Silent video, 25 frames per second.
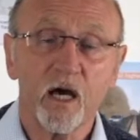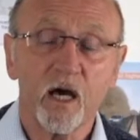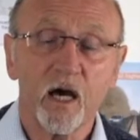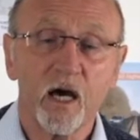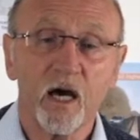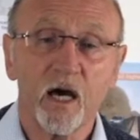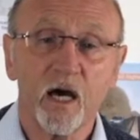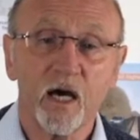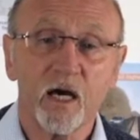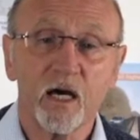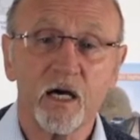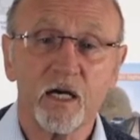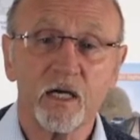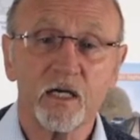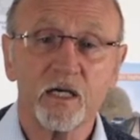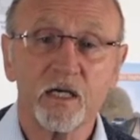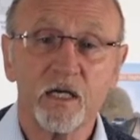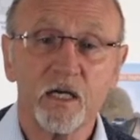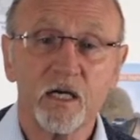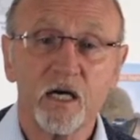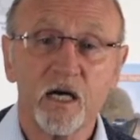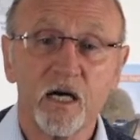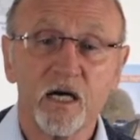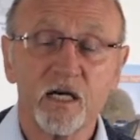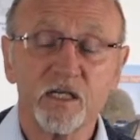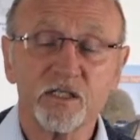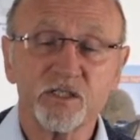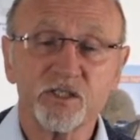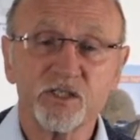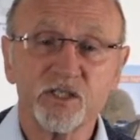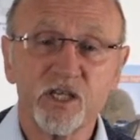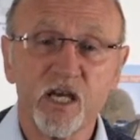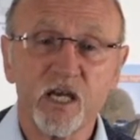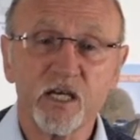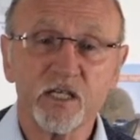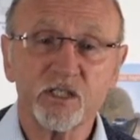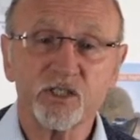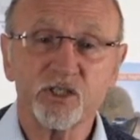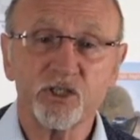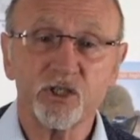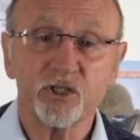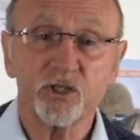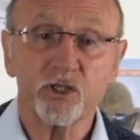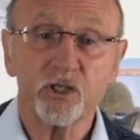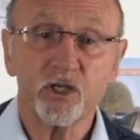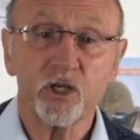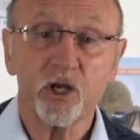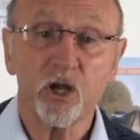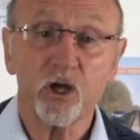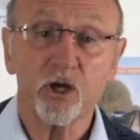a
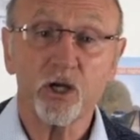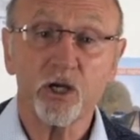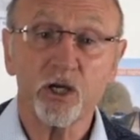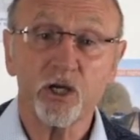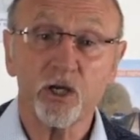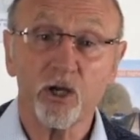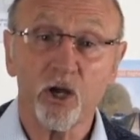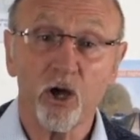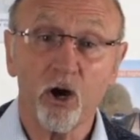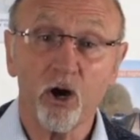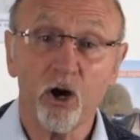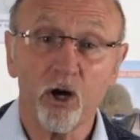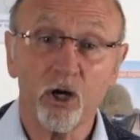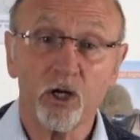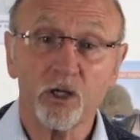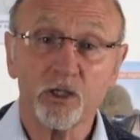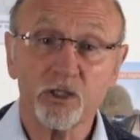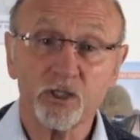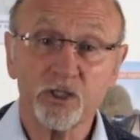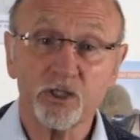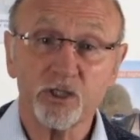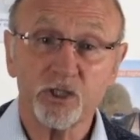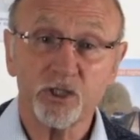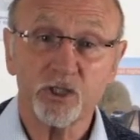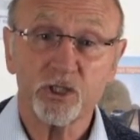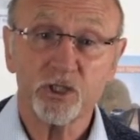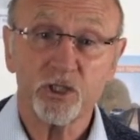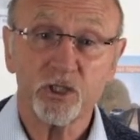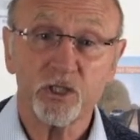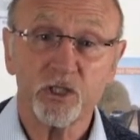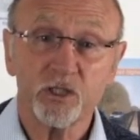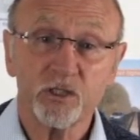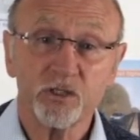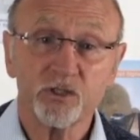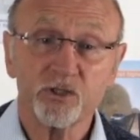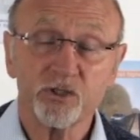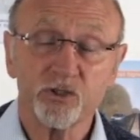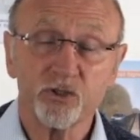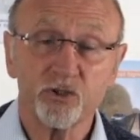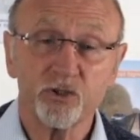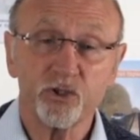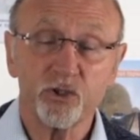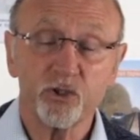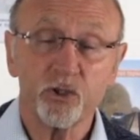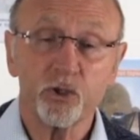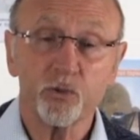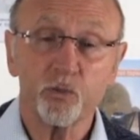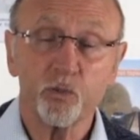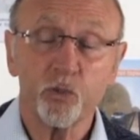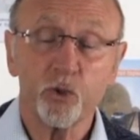section like an arch, so you
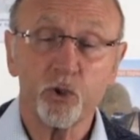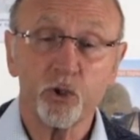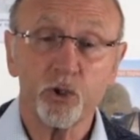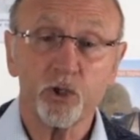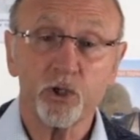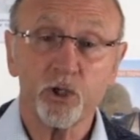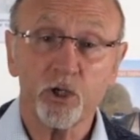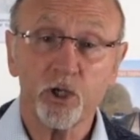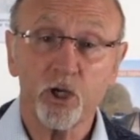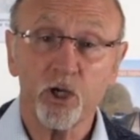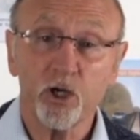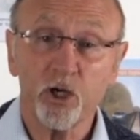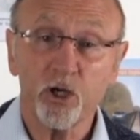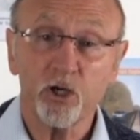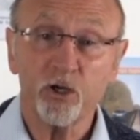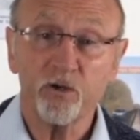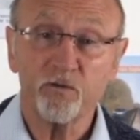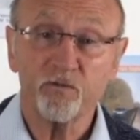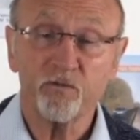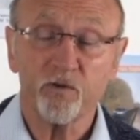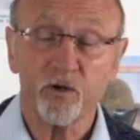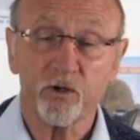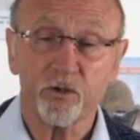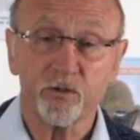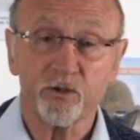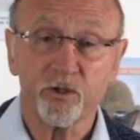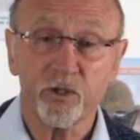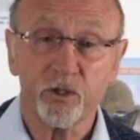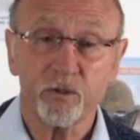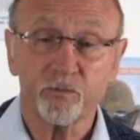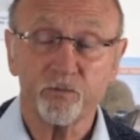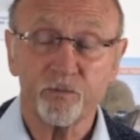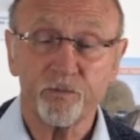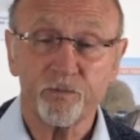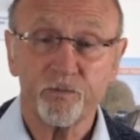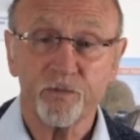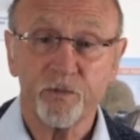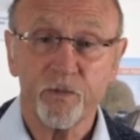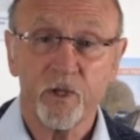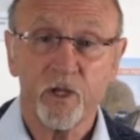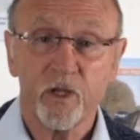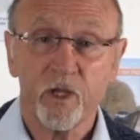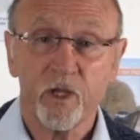could put a curve on them.